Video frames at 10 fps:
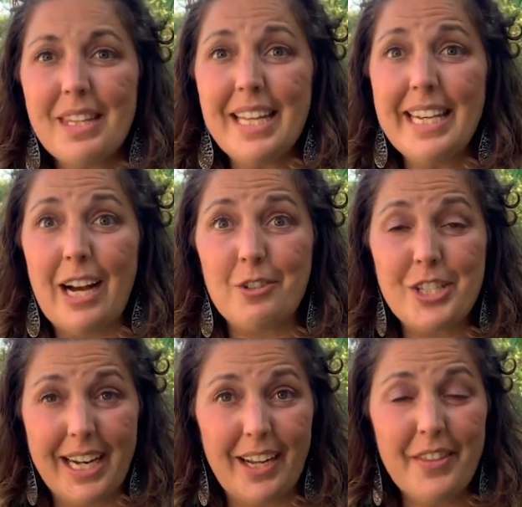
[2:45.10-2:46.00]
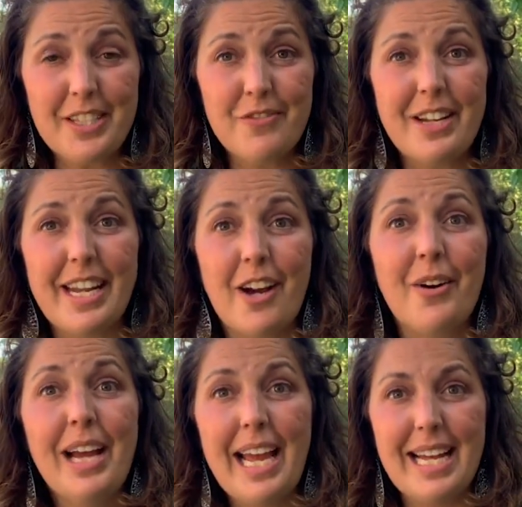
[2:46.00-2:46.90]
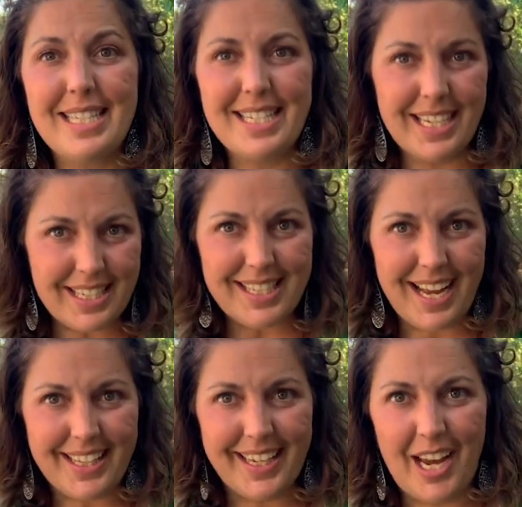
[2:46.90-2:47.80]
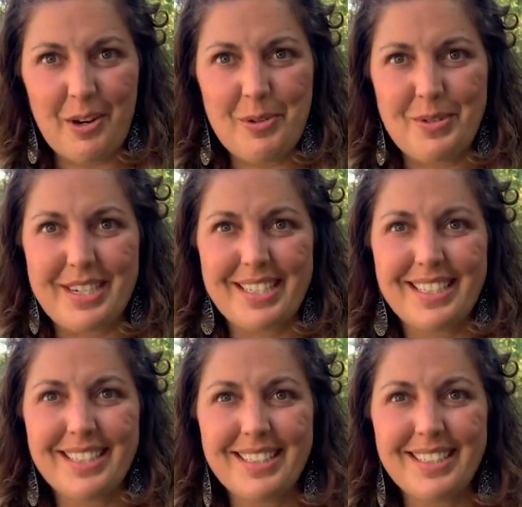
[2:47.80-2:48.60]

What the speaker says: Now check out this video and see exactly how it works.